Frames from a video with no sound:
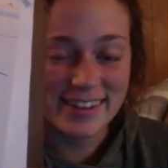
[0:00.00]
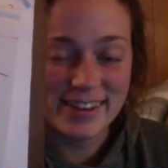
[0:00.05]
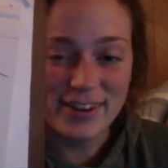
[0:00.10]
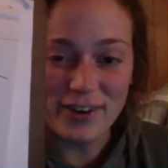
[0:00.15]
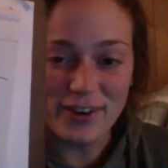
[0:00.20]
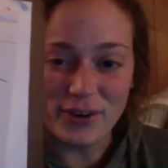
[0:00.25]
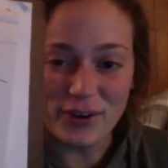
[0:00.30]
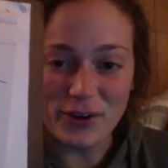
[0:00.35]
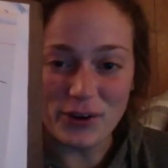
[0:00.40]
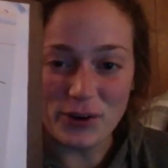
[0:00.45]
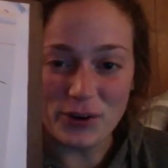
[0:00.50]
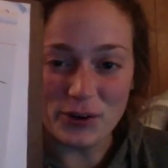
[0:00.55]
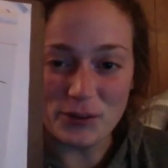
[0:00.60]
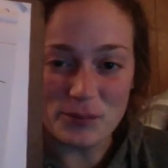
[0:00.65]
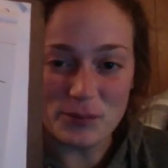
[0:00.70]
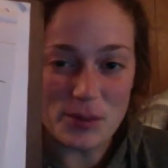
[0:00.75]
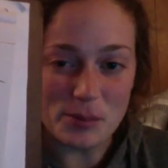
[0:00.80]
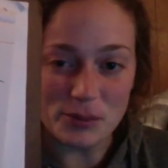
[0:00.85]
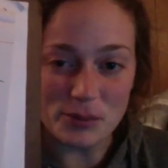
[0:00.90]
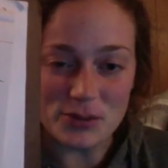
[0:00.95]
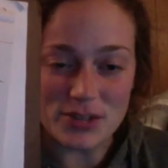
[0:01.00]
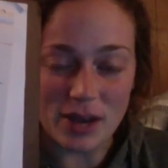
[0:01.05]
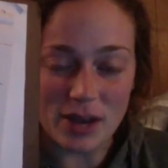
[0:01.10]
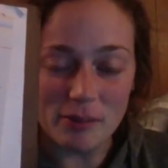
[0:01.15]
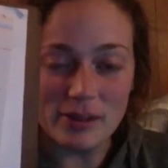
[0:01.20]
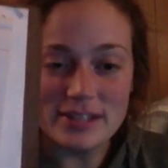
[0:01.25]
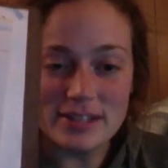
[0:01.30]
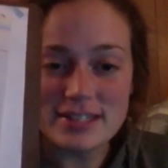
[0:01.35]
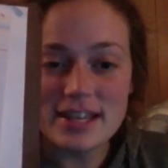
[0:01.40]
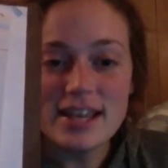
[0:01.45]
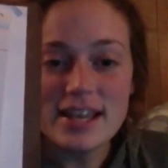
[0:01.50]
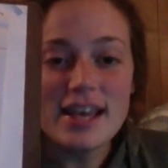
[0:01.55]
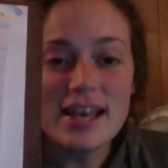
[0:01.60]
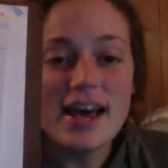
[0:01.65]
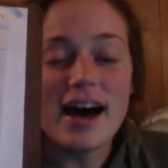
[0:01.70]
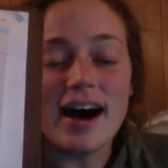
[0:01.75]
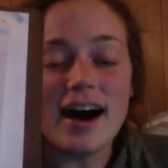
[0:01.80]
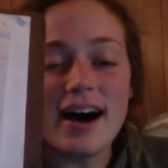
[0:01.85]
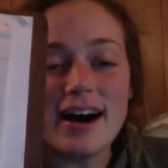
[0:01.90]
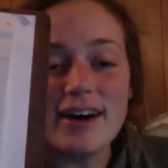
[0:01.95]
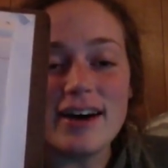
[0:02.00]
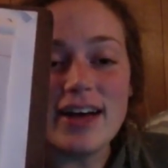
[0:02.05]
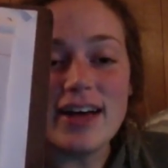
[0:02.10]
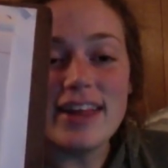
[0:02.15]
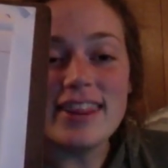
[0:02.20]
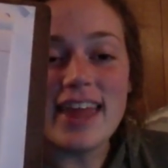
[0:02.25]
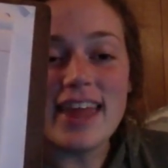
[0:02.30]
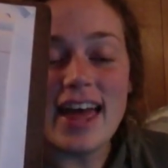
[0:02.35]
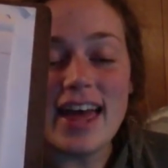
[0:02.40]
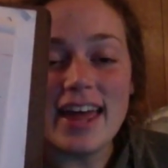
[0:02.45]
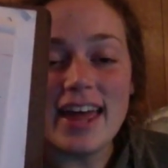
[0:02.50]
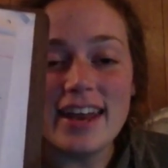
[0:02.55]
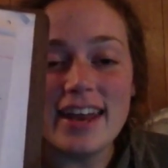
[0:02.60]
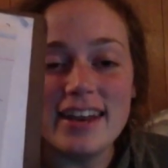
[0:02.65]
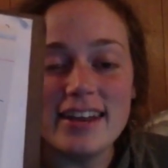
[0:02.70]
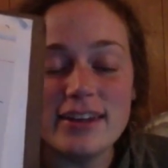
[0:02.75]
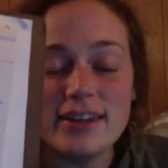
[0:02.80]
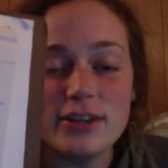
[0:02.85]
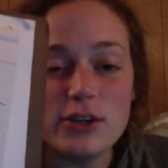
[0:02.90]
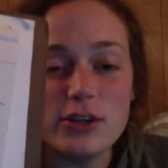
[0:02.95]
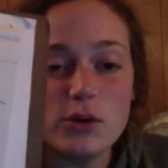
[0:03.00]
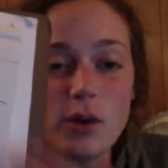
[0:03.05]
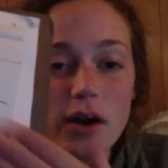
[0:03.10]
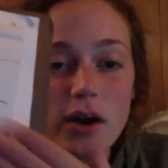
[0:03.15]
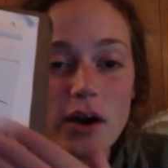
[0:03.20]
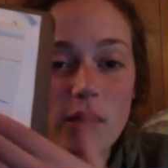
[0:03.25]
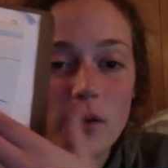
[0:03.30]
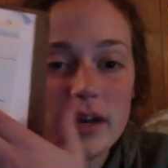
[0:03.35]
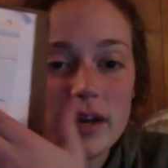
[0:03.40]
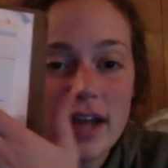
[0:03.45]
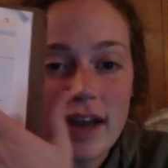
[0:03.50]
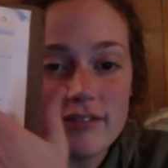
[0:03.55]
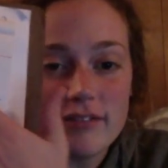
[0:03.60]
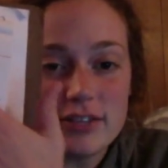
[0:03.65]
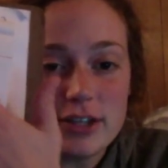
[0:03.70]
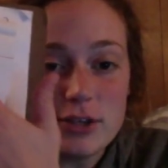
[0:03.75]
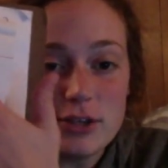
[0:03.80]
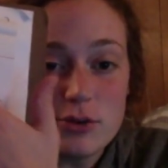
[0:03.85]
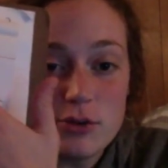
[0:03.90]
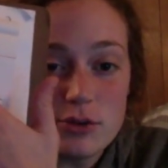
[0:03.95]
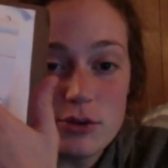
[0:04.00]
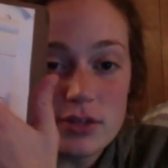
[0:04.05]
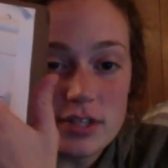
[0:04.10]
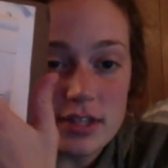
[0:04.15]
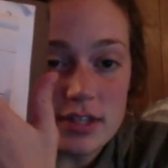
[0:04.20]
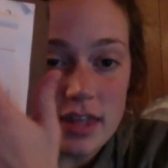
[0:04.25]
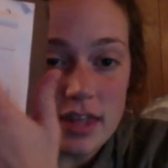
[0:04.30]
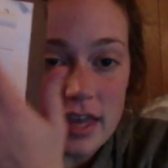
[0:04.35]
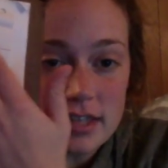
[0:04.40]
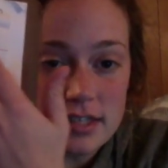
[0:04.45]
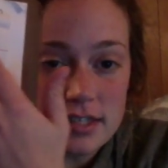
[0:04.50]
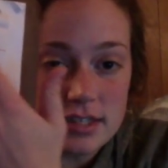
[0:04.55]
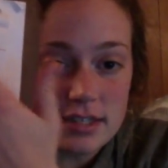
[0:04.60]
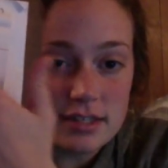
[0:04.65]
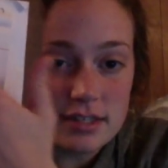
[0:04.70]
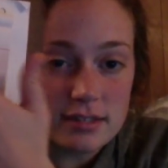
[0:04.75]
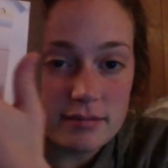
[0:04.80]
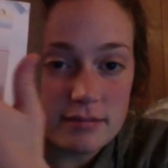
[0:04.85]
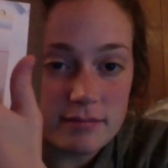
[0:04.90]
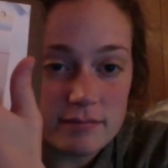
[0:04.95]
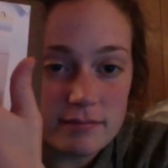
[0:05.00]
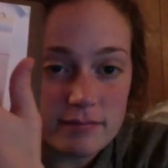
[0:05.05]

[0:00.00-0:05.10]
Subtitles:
Oh, people's comments. And then you are going to have to use this,